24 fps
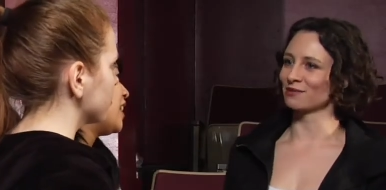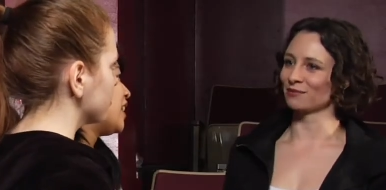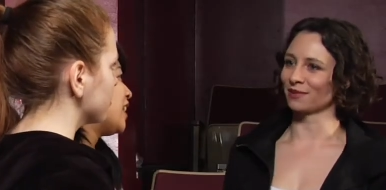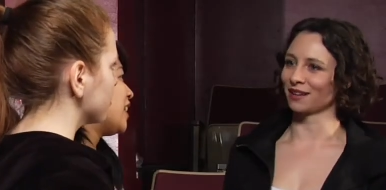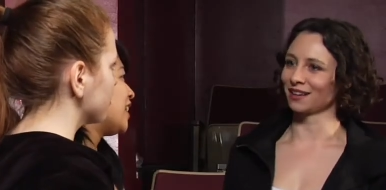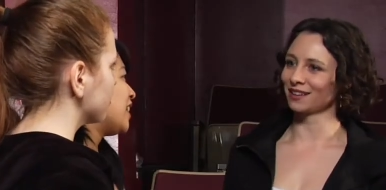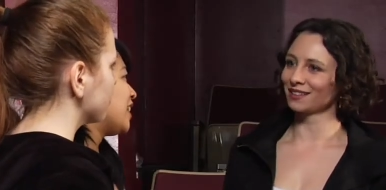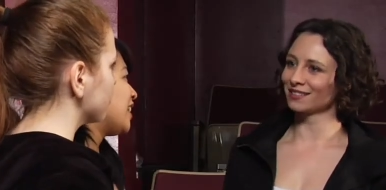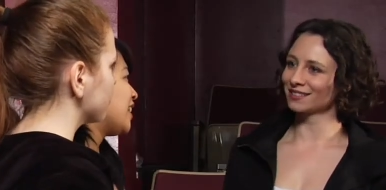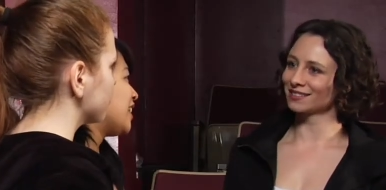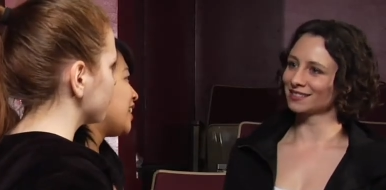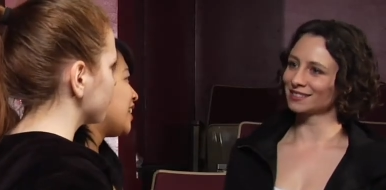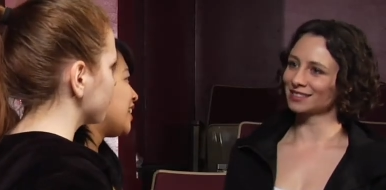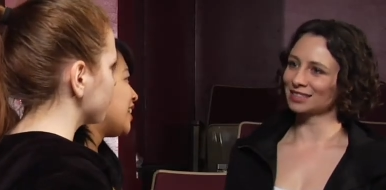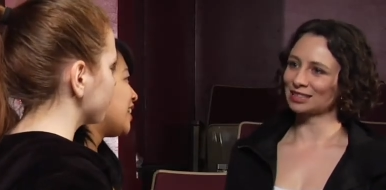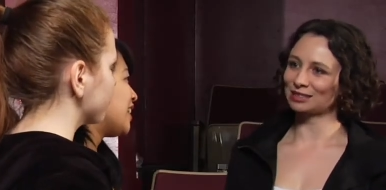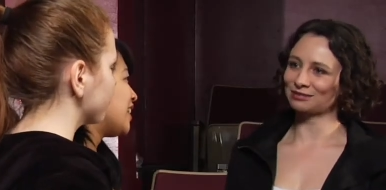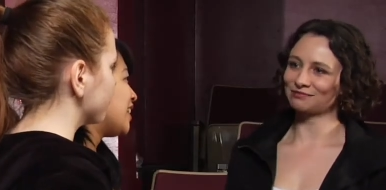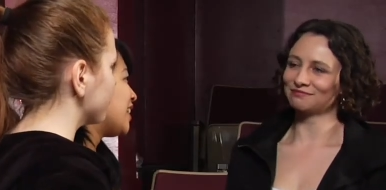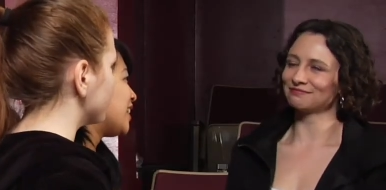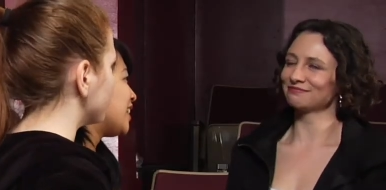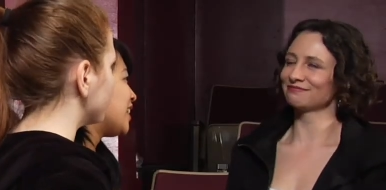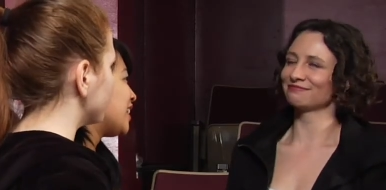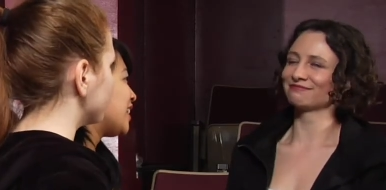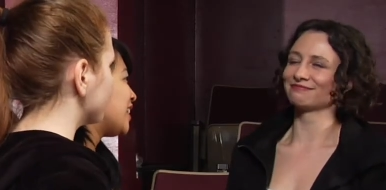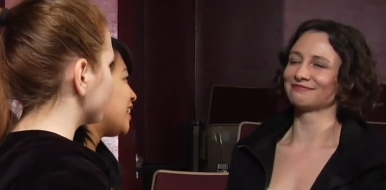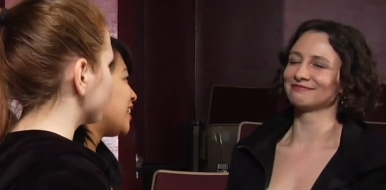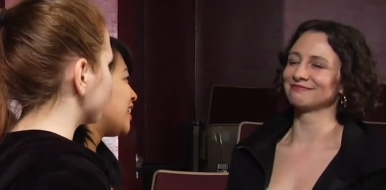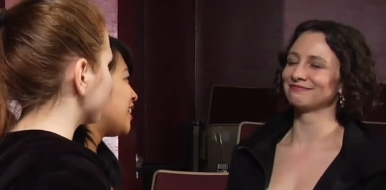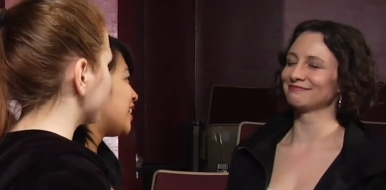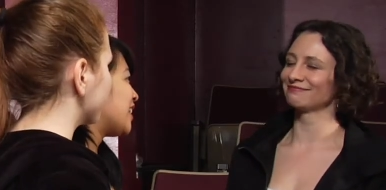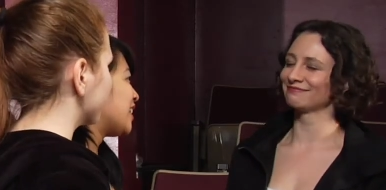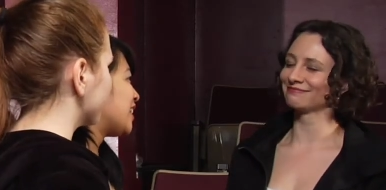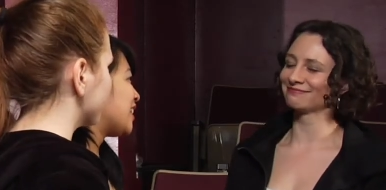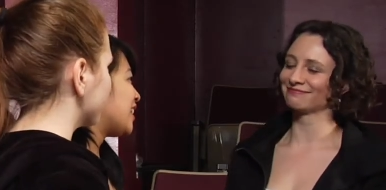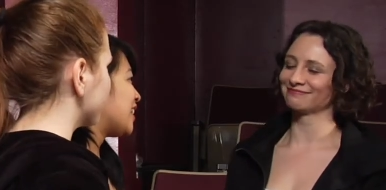Speaker 1: me. Mm.
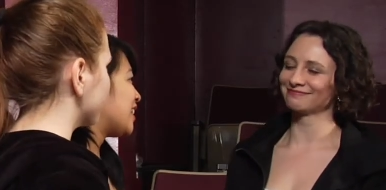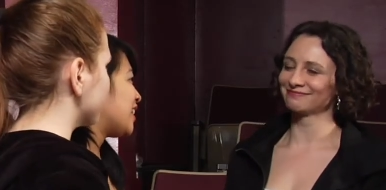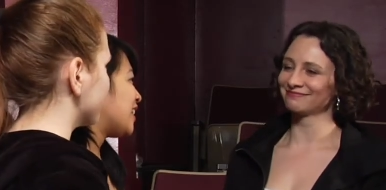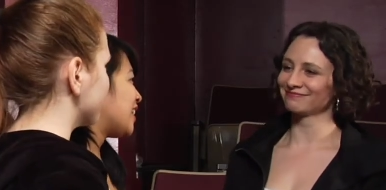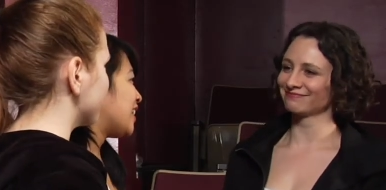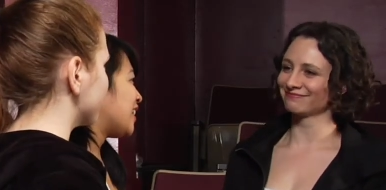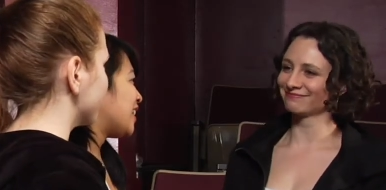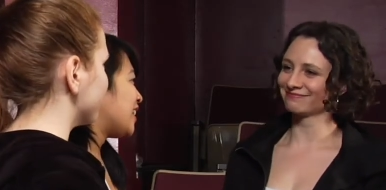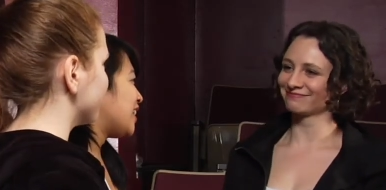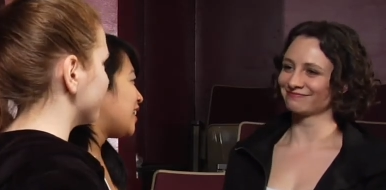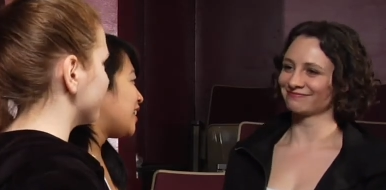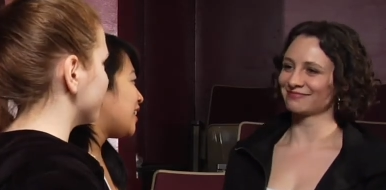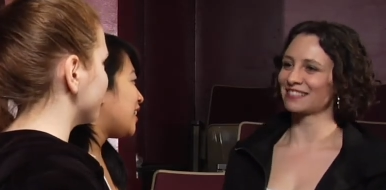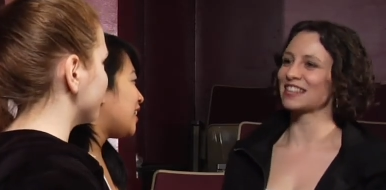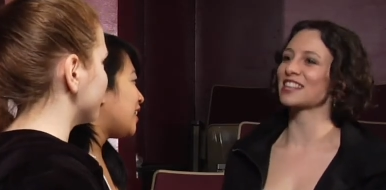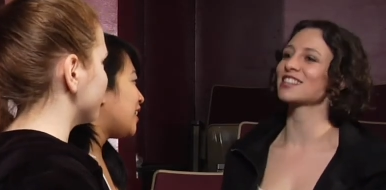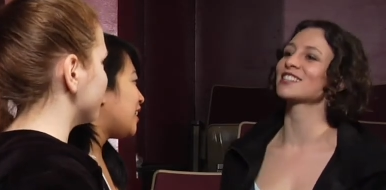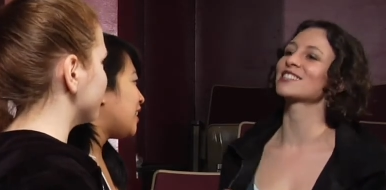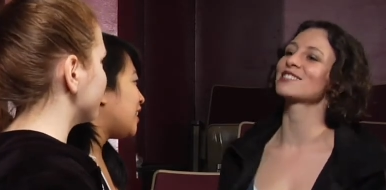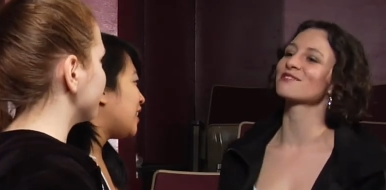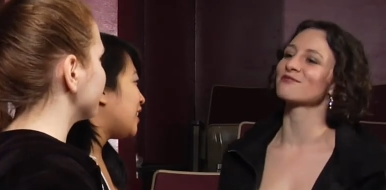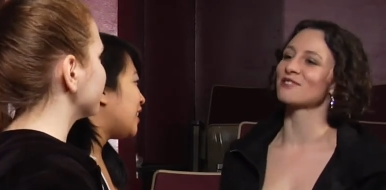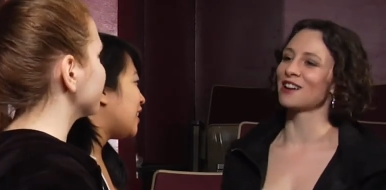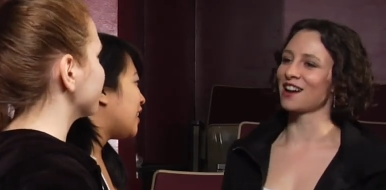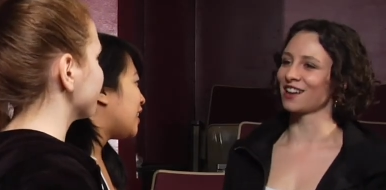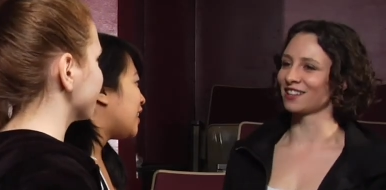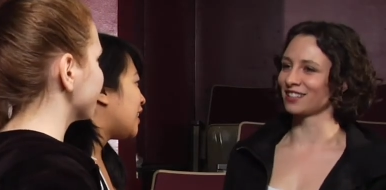This is why I